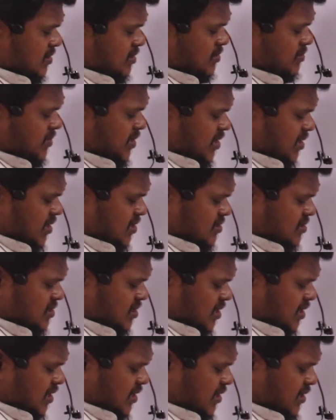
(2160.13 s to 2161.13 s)
Because
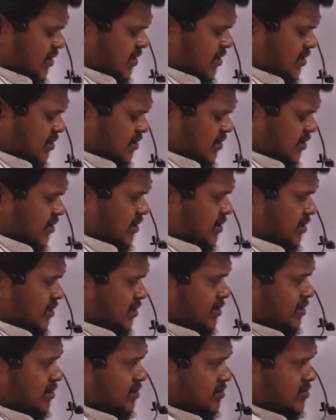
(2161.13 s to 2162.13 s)
the current entering
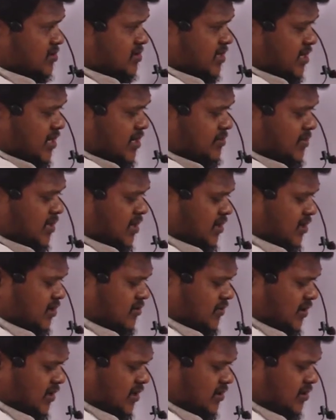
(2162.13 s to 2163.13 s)
here, same current
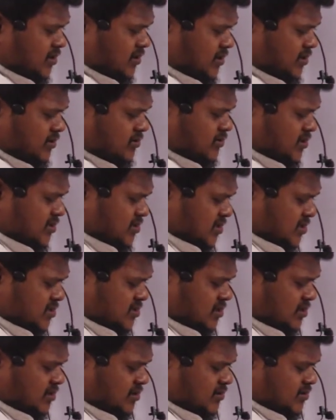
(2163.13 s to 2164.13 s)
will enter into this
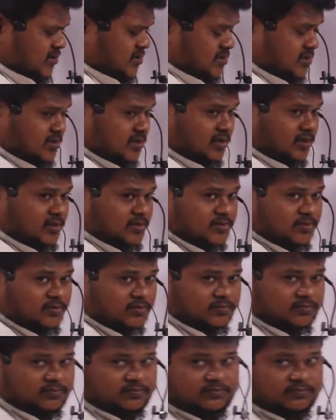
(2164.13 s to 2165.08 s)
external resistor also, no?